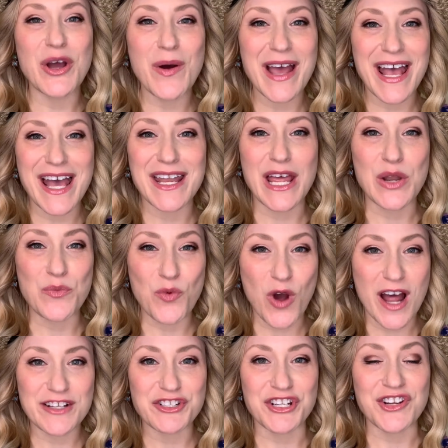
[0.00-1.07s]
ahead and
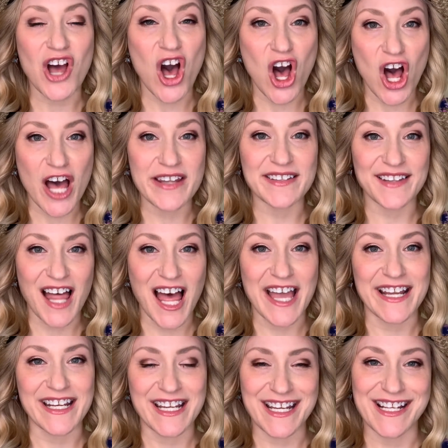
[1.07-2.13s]
watch an
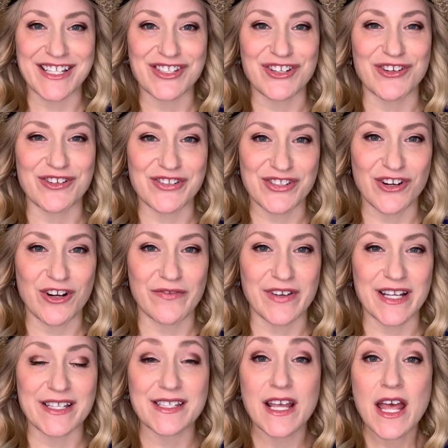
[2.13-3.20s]
online Easter
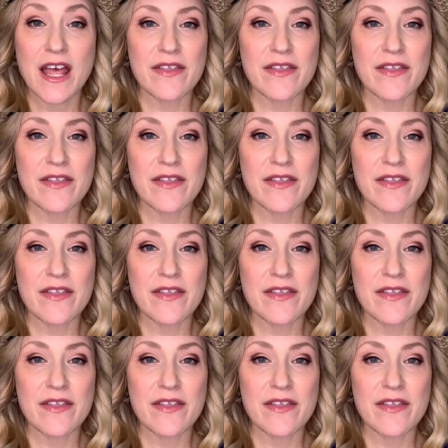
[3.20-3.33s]
service.